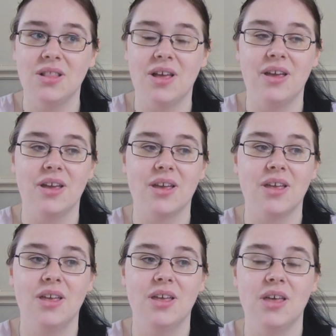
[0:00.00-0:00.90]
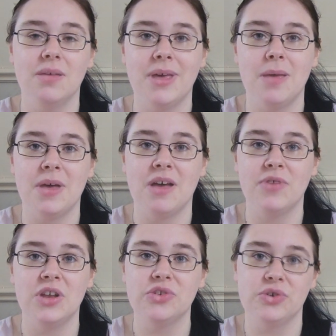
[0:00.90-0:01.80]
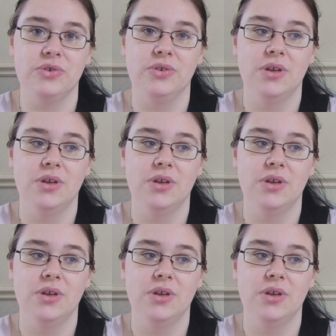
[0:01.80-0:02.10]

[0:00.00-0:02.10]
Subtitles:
like, a baby having it done.